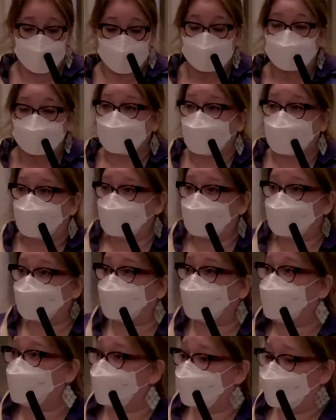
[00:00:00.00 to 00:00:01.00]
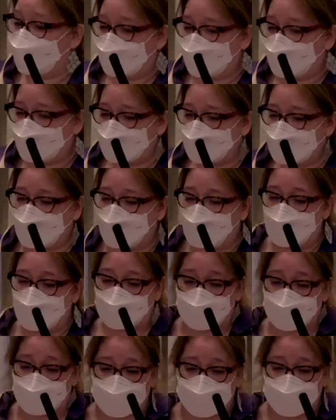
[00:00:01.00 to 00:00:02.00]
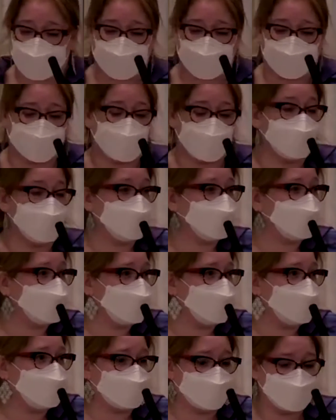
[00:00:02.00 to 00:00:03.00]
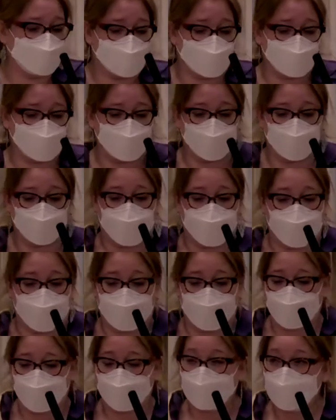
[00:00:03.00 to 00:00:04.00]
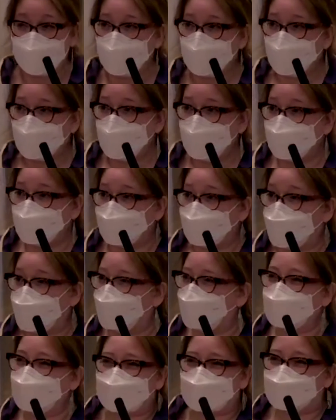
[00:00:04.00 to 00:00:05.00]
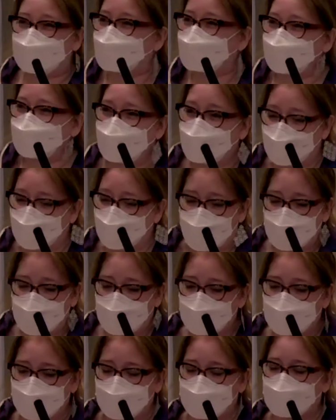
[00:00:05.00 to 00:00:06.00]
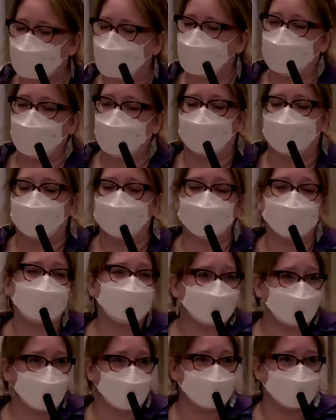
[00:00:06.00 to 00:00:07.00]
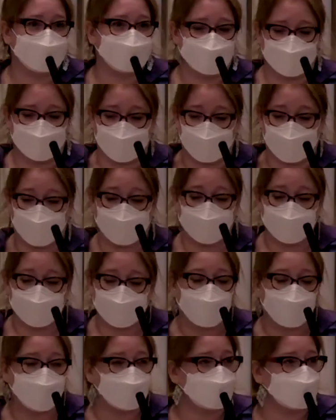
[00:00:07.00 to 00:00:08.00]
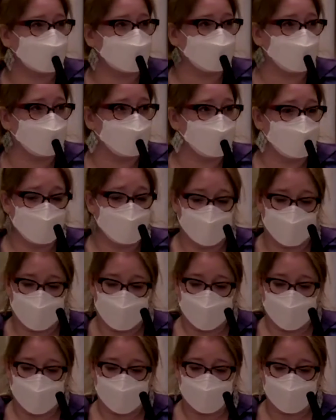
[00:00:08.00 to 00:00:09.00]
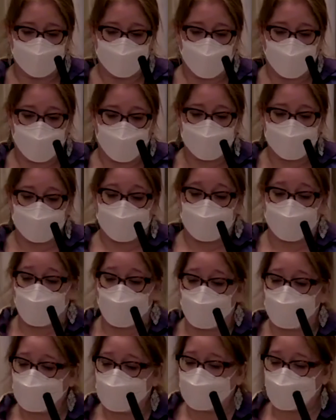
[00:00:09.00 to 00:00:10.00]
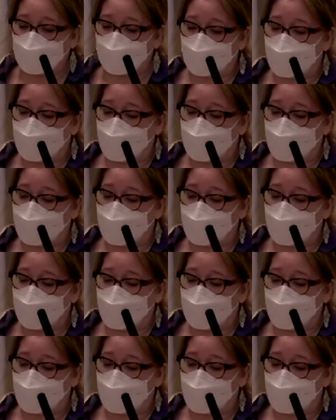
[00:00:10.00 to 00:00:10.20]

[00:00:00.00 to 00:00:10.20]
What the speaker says: Let us commit to building our community in such a way that will sustain us and uplift us as individuals, that also